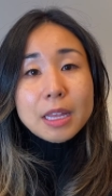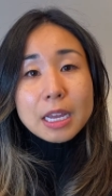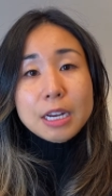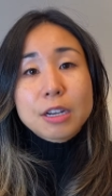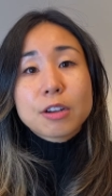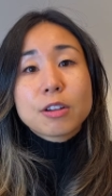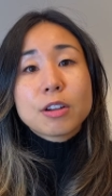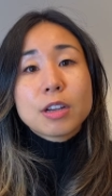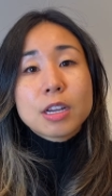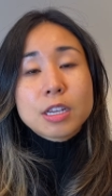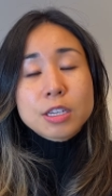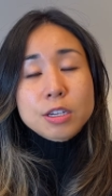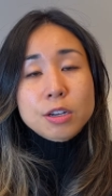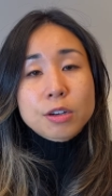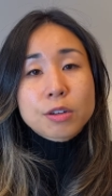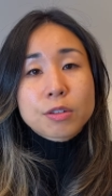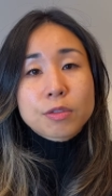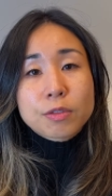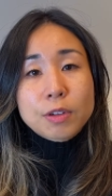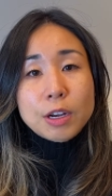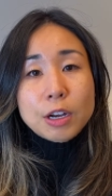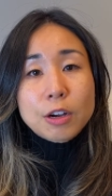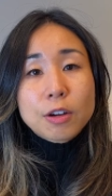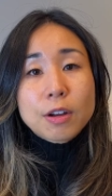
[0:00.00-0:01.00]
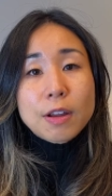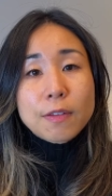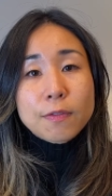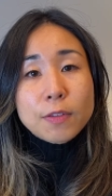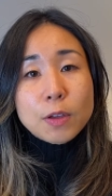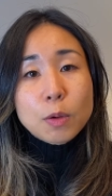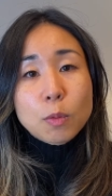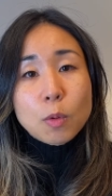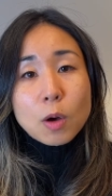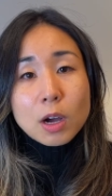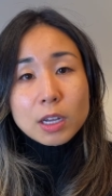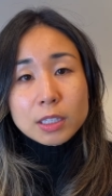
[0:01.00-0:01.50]
later in your career
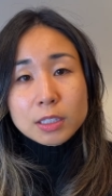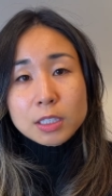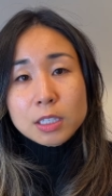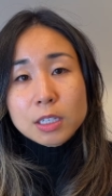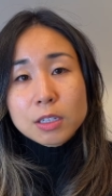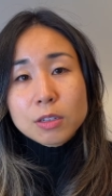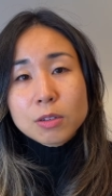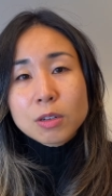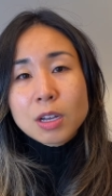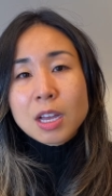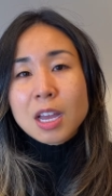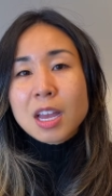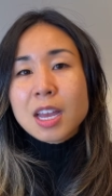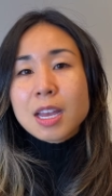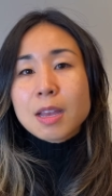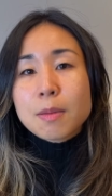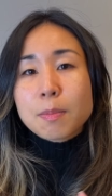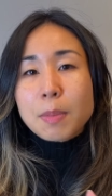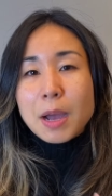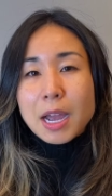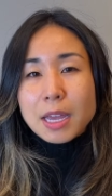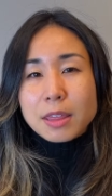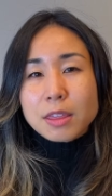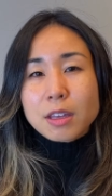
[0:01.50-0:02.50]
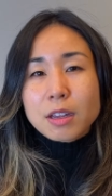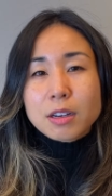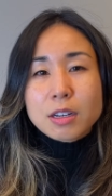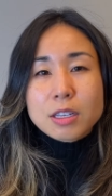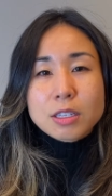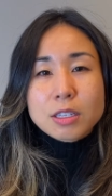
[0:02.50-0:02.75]
if you want to. Python